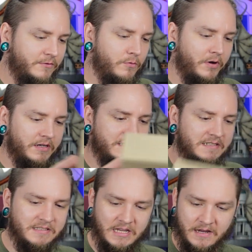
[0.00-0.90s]
2
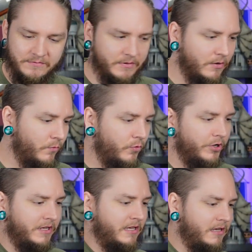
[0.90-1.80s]
boxes left. We got
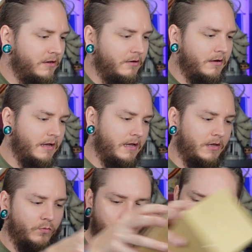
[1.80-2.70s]
one here
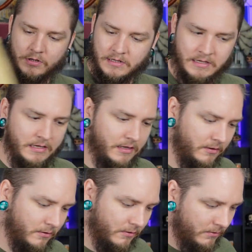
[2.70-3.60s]
and one
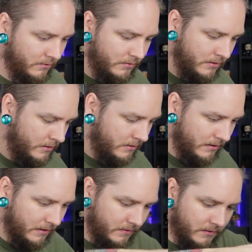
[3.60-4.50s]
here.
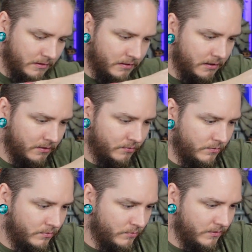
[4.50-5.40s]
And
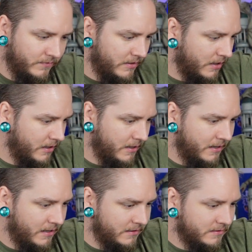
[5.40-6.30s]
then we've
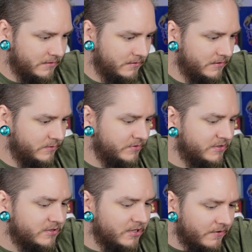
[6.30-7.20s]
got some
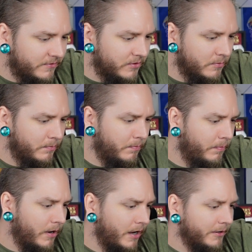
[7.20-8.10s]
stuff in the
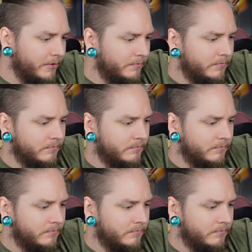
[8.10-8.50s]
bottom.